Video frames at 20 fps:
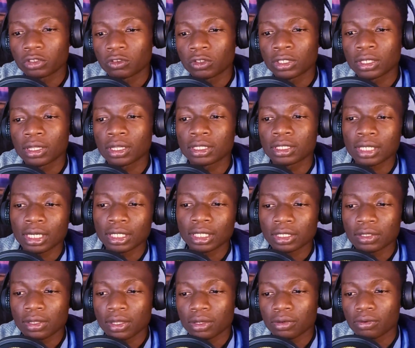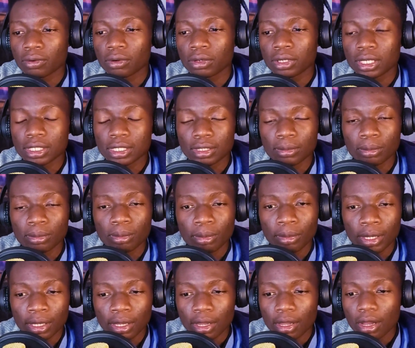for Shredder, there's a chance that we're gonna see
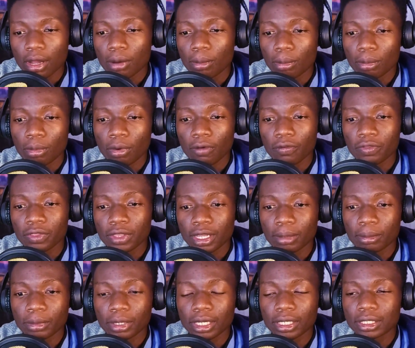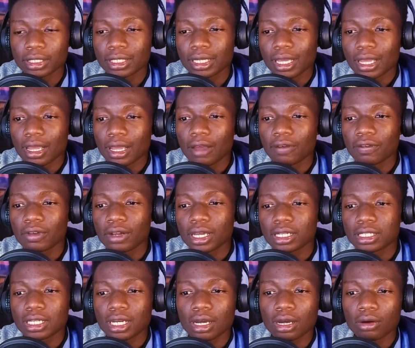more of them. And I
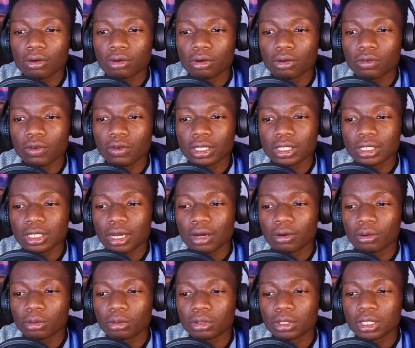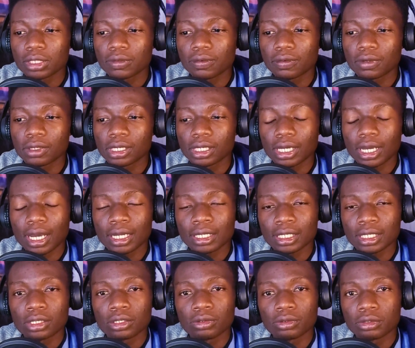feel like Tiger Claw right now is feeling
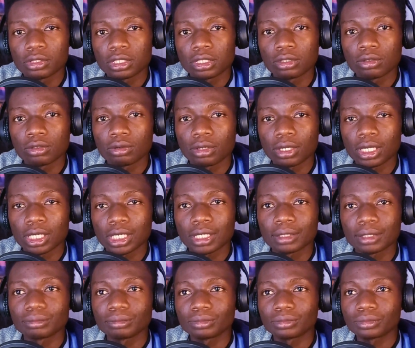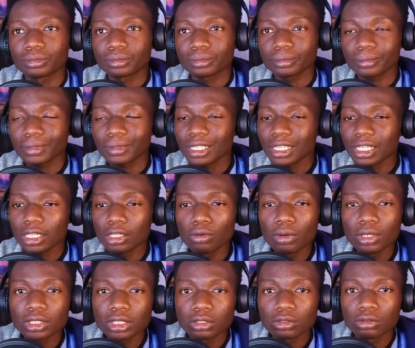underused, like
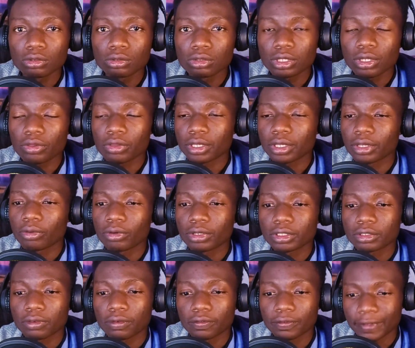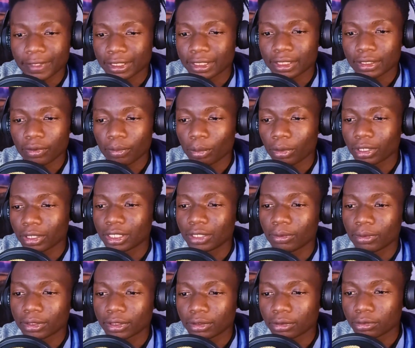he wants to do something, he wants to fight
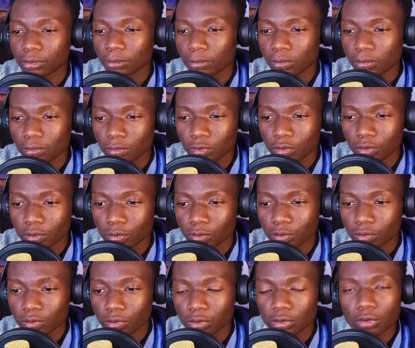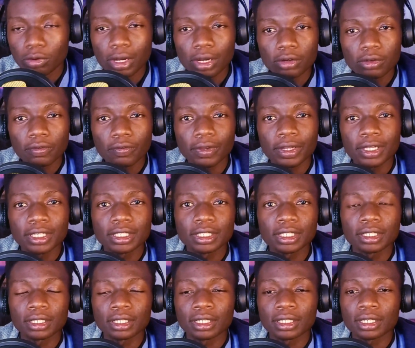somebody, he wants to do a lot of
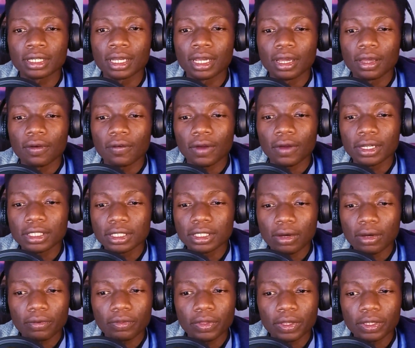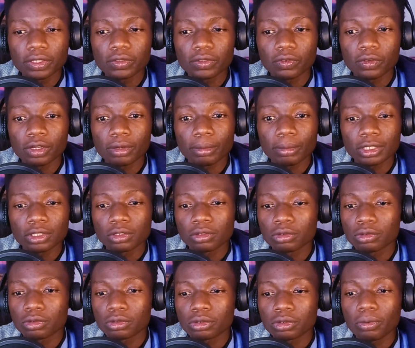action, and right now there isn't really
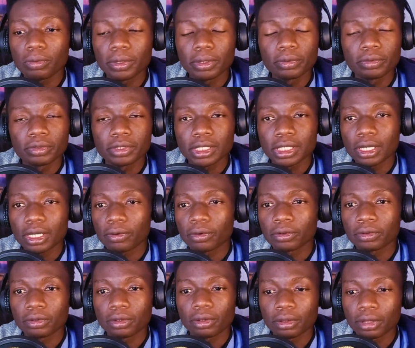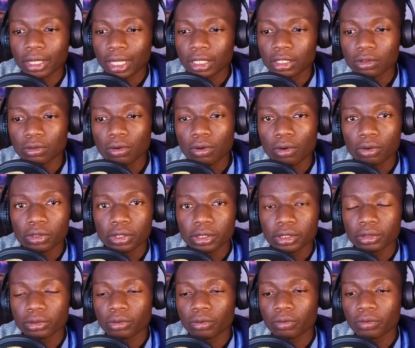much to do. So we will see how that
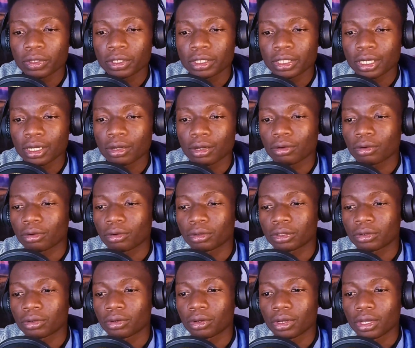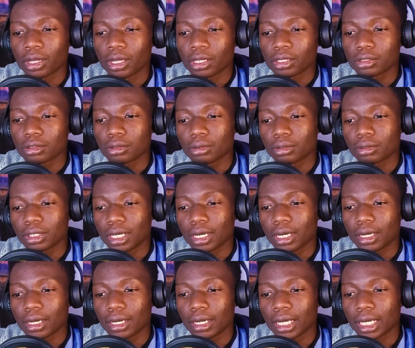goes, the Tiger Claw, So
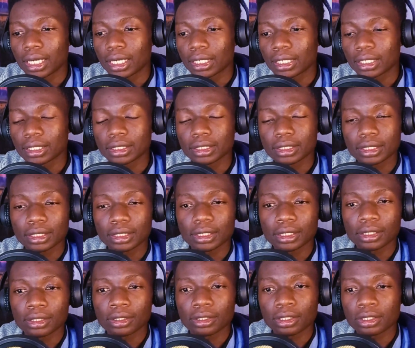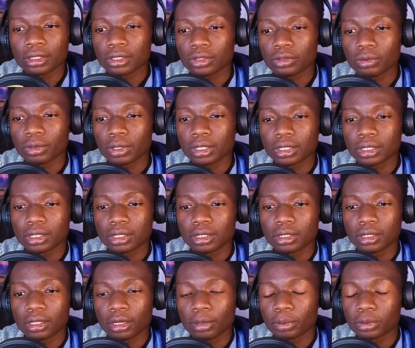yeah, I guess this is where
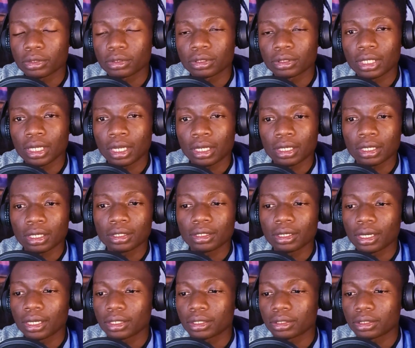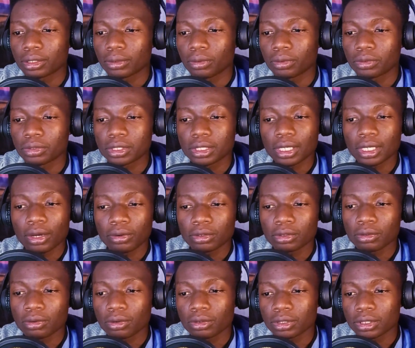the episode ended, and we'll see
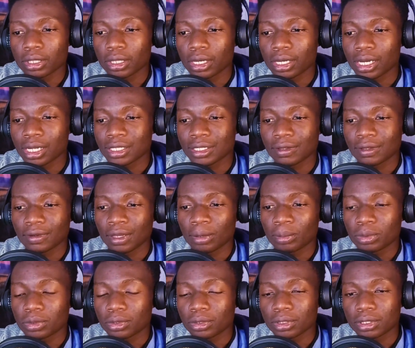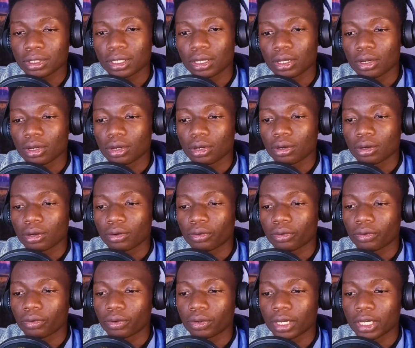how it goes in the next episodes,
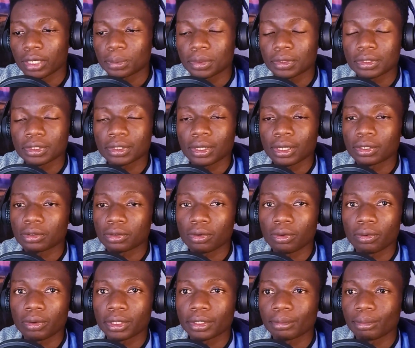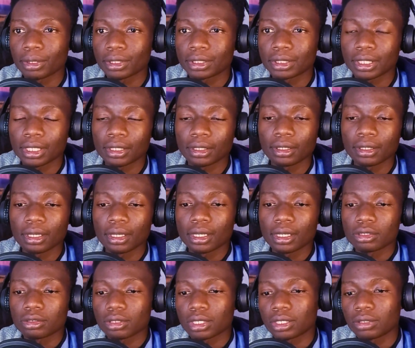or episodes, I don't know when, but yeah.
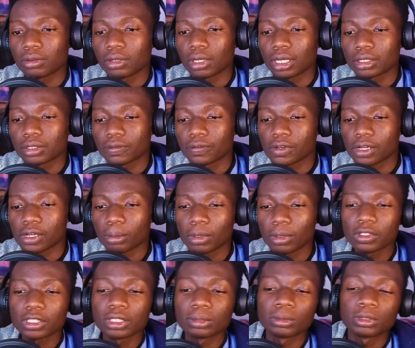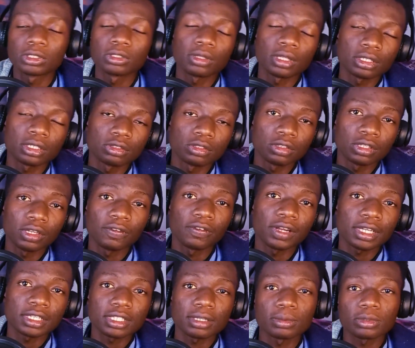So anyway guys, if you like my reaction, make sure that you do
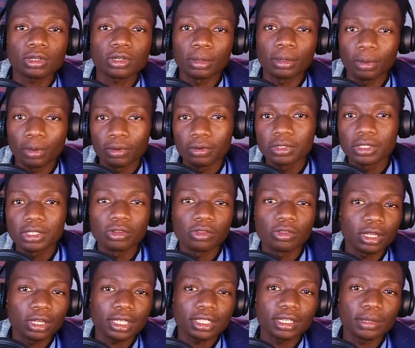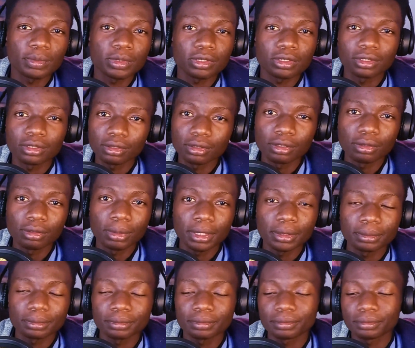leave a like, subscribe, we'll see you in the next episode.
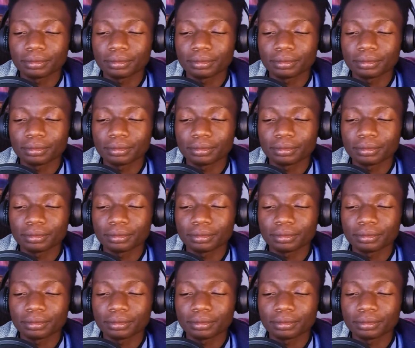Goodbye.